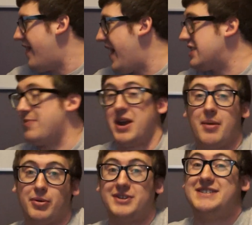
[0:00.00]
and that is my
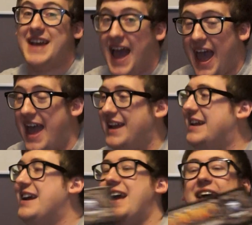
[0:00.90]
number
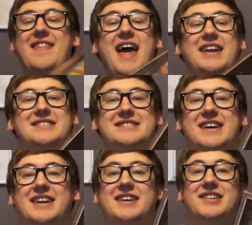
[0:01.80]
10, and that
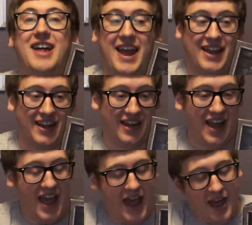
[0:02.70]
is Clank.
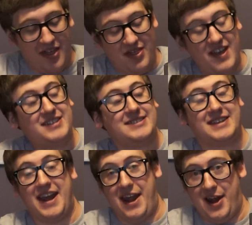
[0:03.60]
This
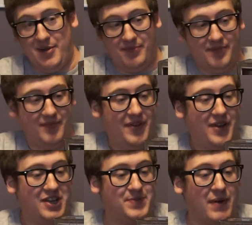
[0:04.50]
game
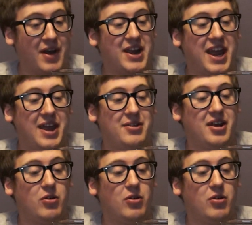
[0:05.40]
is by Renegade,